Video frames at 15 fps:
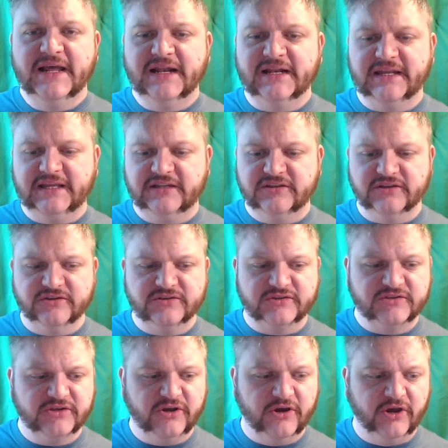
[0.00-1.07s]

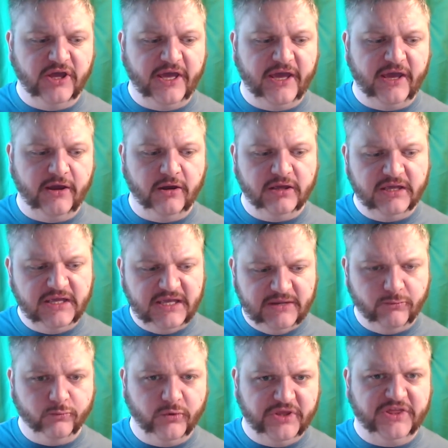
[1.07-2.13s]
litres
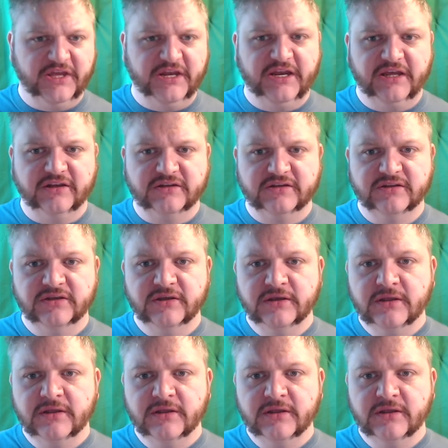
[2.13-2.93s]
within it.